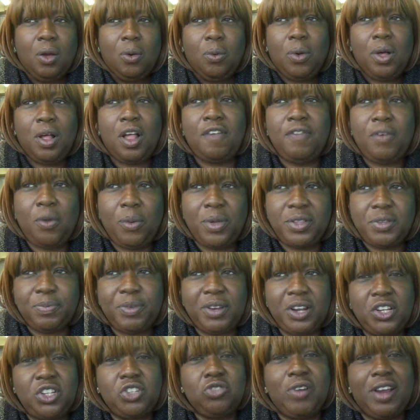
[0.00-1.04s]
Well, I've always
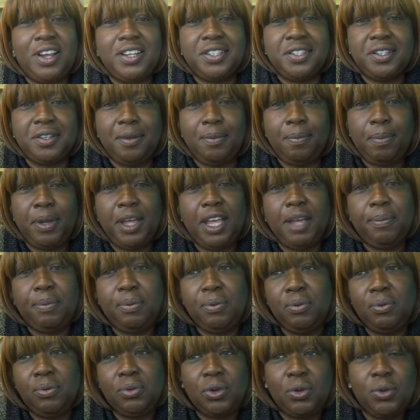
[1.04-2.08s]
been interested in
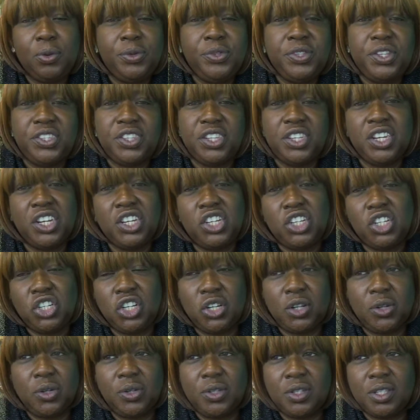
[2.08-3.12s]
people, causes and
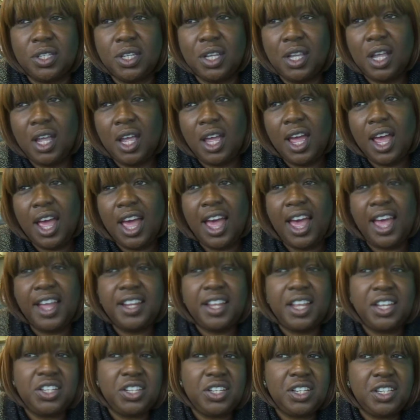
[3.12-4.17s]
issues, and
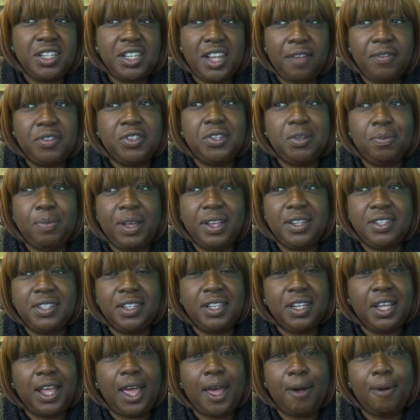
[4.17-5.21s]
I love to
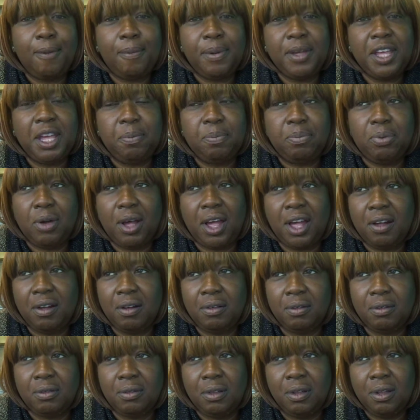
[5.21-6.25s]
basically help people out.
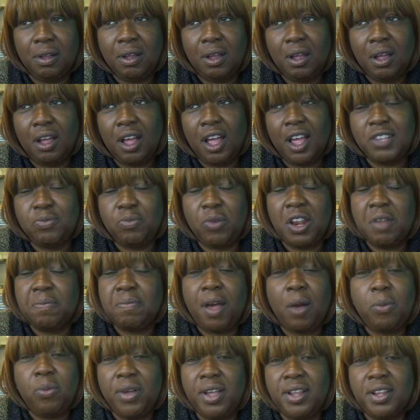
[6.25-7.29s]
That's one of
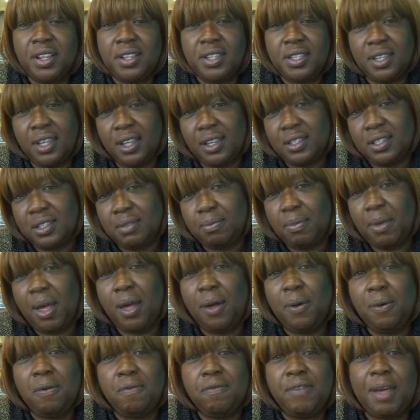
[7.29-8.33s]
my weaknesses. My
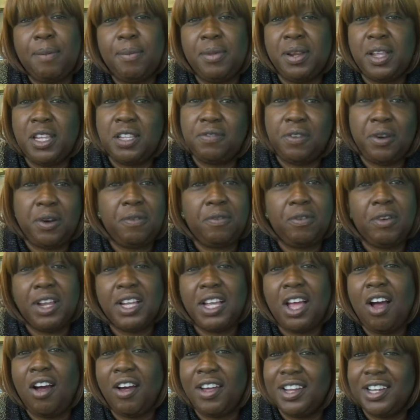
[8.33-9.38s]
whole family is very, very
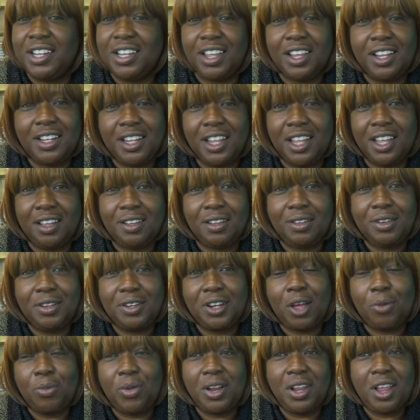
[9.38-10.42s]
kind like that. You
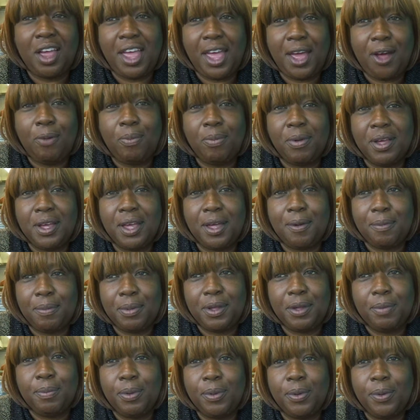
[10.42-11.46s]
know, we like helping out
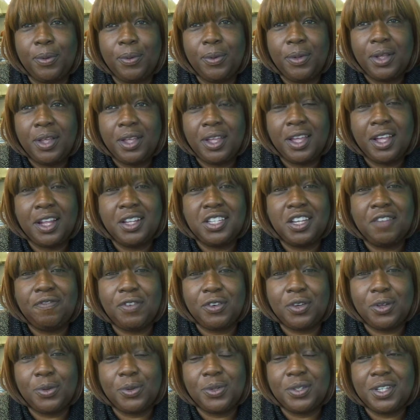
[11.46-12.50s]
people right. in
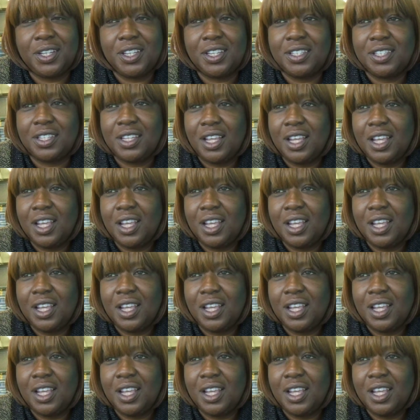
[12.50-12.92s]
difficulties.